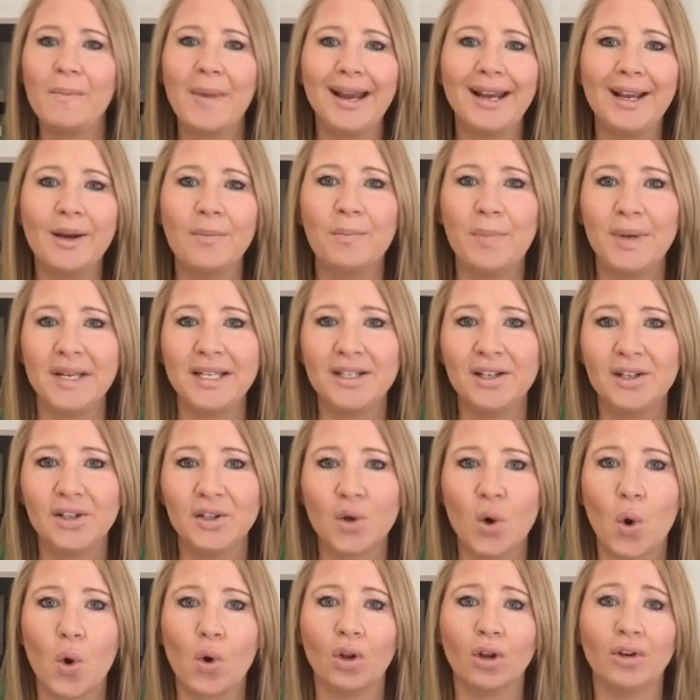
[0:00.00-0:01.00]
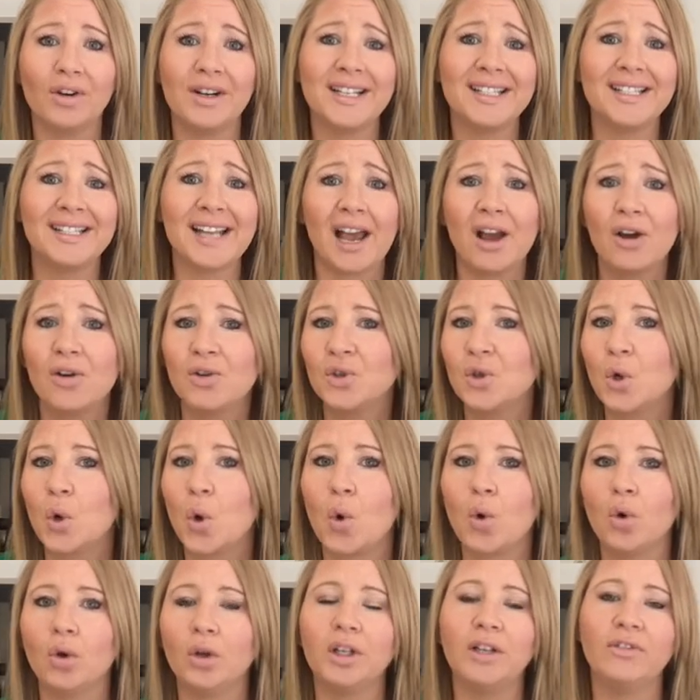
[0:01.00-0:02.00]
make a business call or a sales
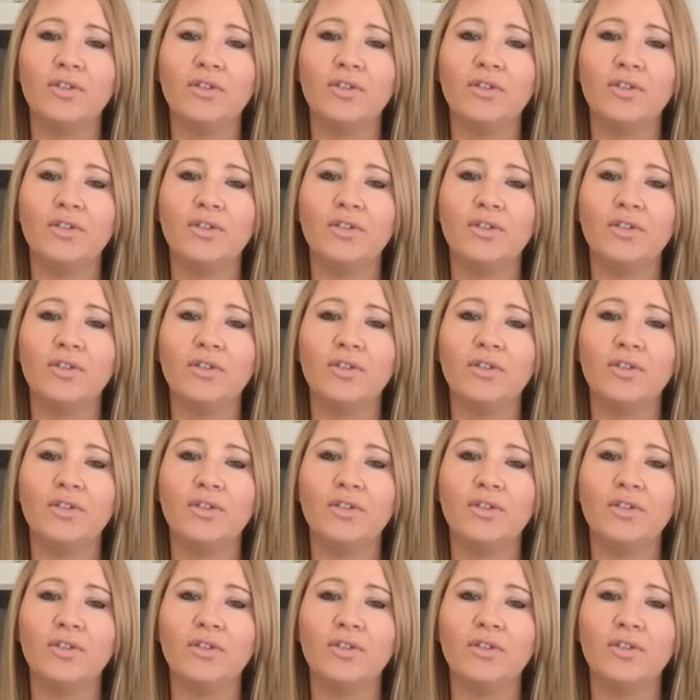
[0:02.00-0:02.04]
call,